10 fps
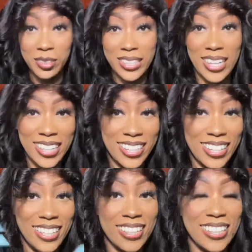shake
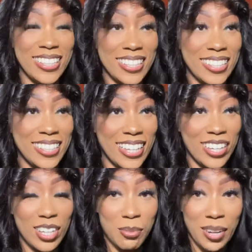it. This is the
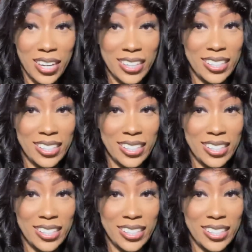scary part, you